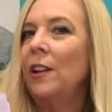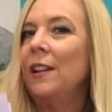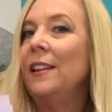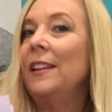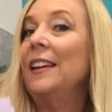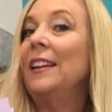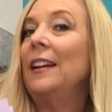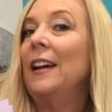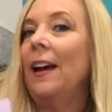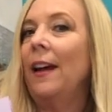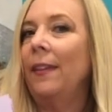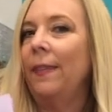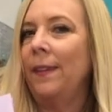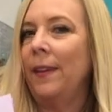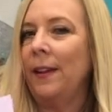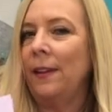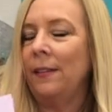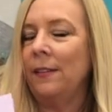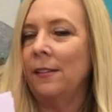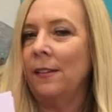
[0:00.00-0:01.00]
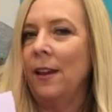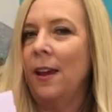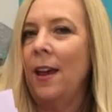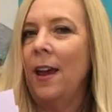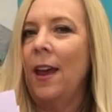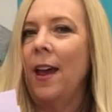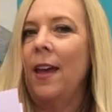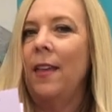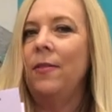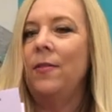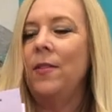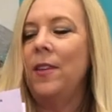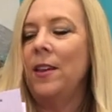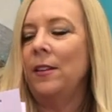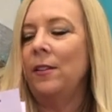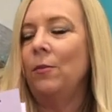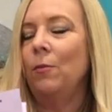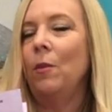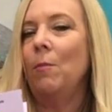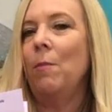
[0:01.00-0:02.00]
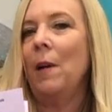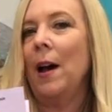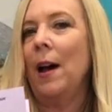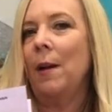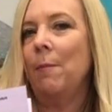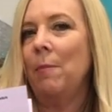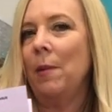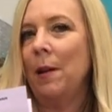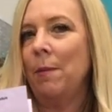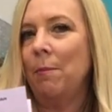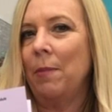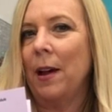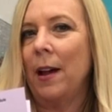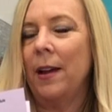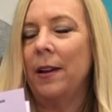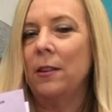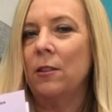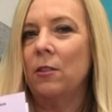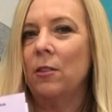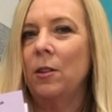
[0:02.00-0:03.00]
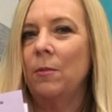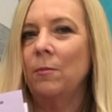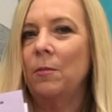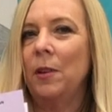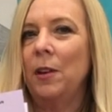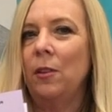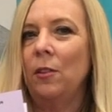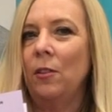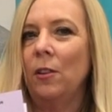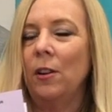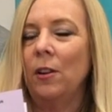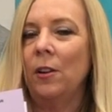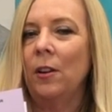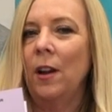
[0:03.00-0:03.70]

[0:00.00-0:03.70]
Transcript: click on these and this will pop up on your computer.